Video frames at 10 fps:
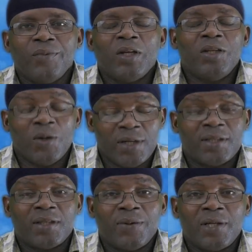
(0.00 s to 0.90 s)
You
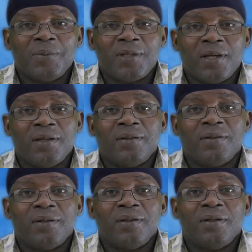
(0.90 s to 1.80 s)
understand what I'm saying?
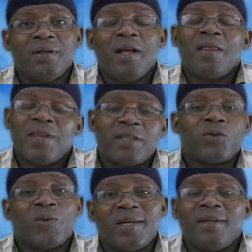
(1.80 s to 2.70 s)
That's
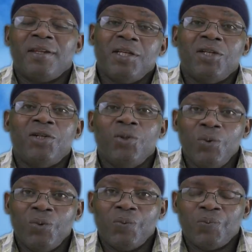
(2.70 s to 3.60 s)
what they do.